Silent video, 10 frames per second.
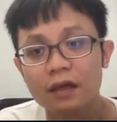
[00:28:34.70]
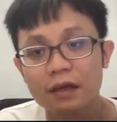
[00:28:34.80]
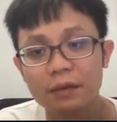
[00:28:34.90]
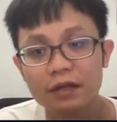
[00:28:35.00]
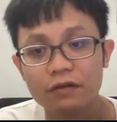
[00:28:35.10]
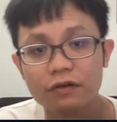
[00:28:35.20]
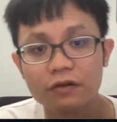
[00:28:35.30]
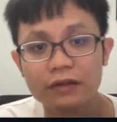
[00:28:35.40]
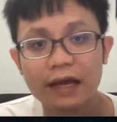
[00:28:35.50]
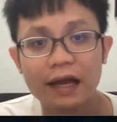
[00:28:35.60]

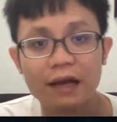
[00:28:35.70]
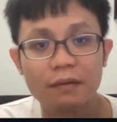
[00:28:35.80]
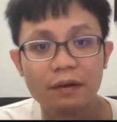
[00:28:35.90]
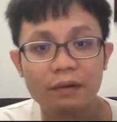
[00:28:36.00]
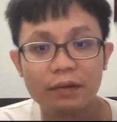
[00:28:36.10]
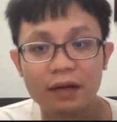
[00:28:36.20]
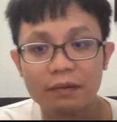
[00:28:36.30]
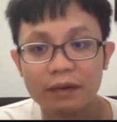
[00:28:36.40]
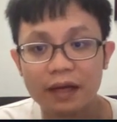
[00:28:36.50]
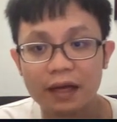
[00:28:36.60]
Rotang, blah blah blah blah
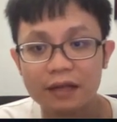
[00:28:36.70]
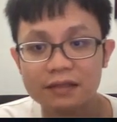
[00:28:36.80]
blah.